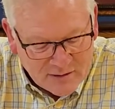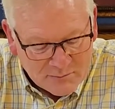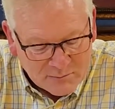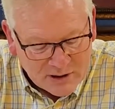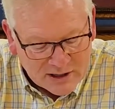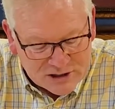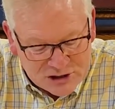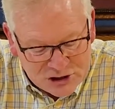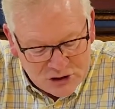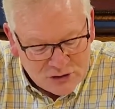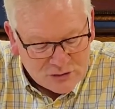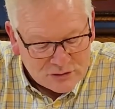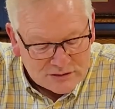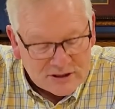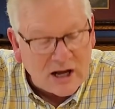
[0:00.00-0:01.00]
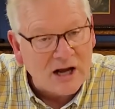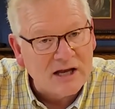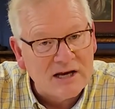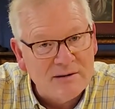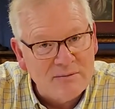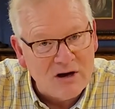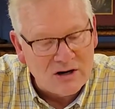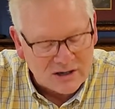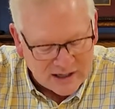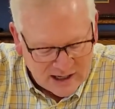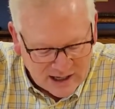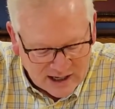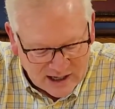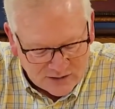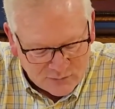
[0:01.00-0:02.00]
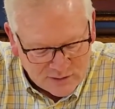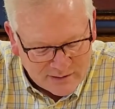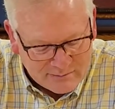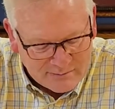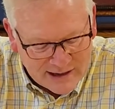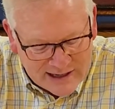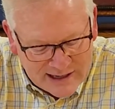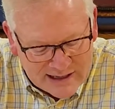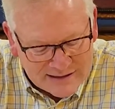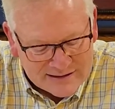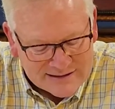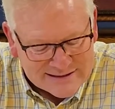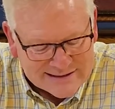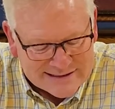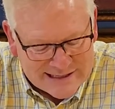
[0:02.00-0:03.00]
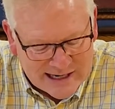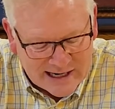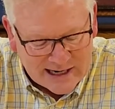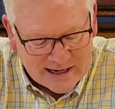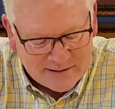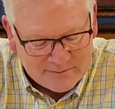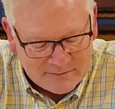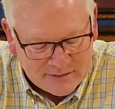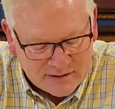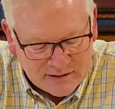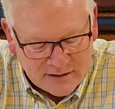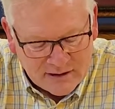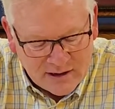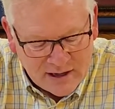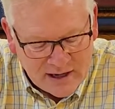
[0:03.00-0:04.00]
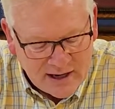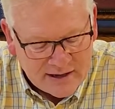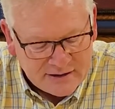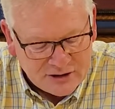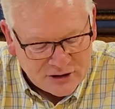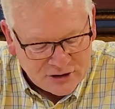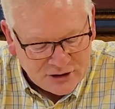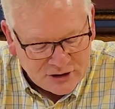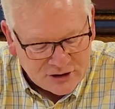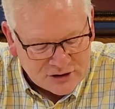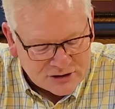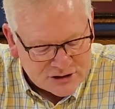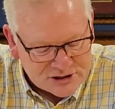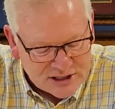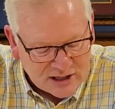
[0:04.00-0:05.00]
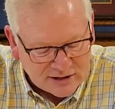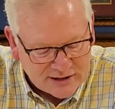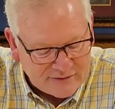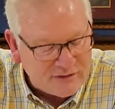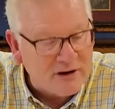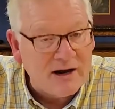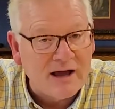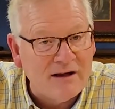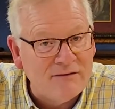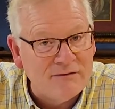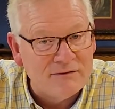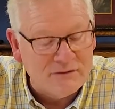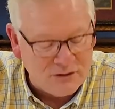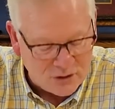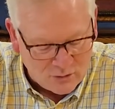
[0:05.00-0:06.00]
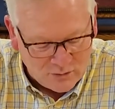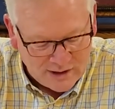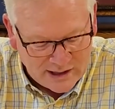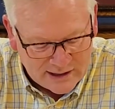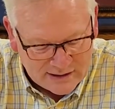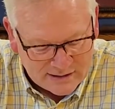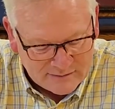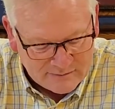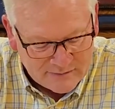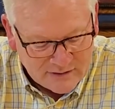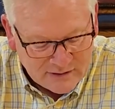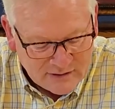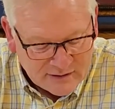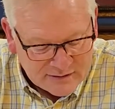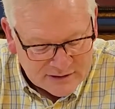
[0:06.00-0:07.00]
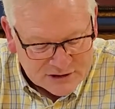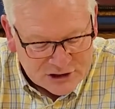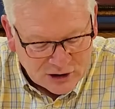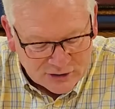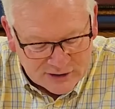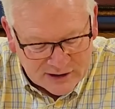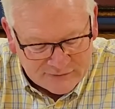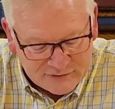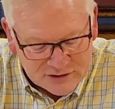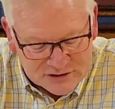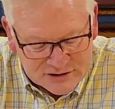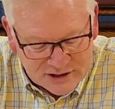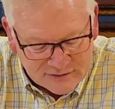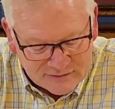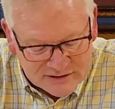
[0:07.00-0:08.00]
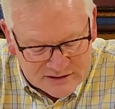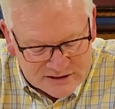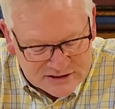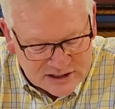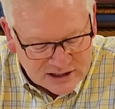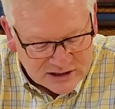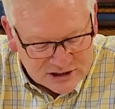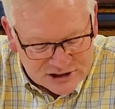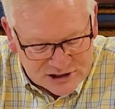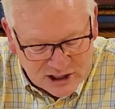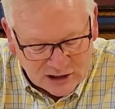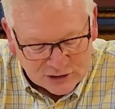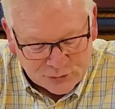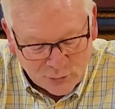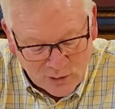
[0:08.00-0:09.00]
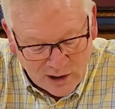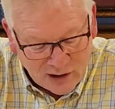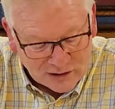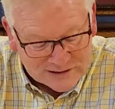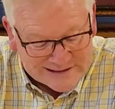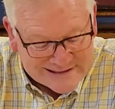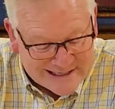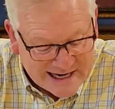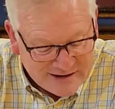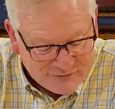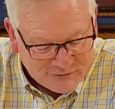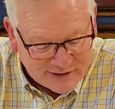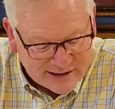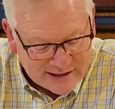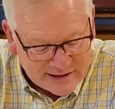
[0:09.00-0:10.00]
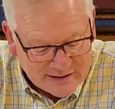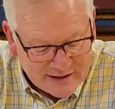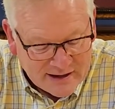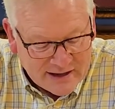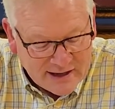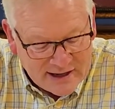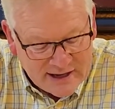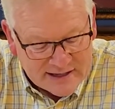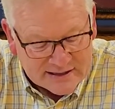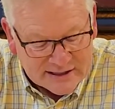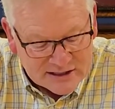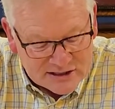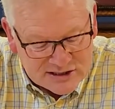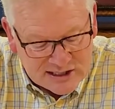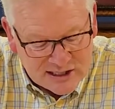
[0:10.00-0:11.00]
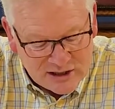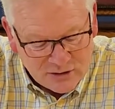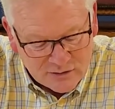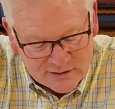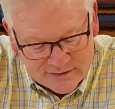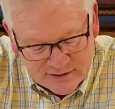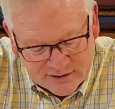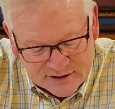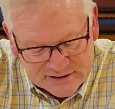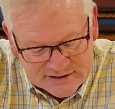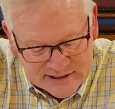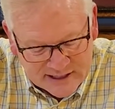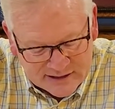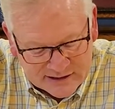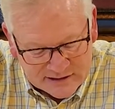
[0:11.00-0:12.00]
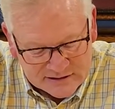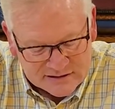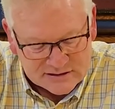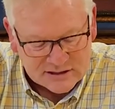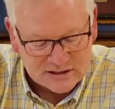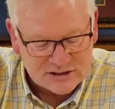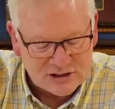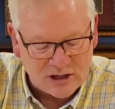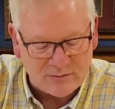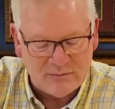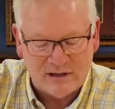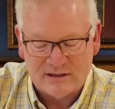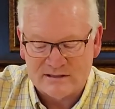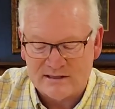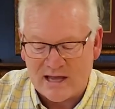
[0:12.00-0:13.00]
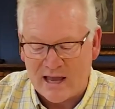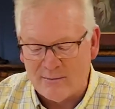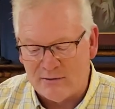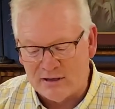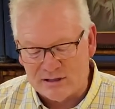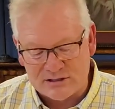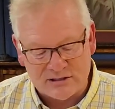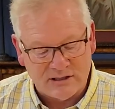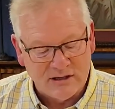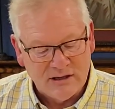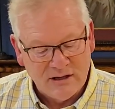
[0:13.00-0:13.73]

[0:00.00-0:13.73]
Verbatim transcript: But you, talking about God, remain the same, and your years shall never have no end. The children of your servants shall dwell safely and continue, and their descendants shall be established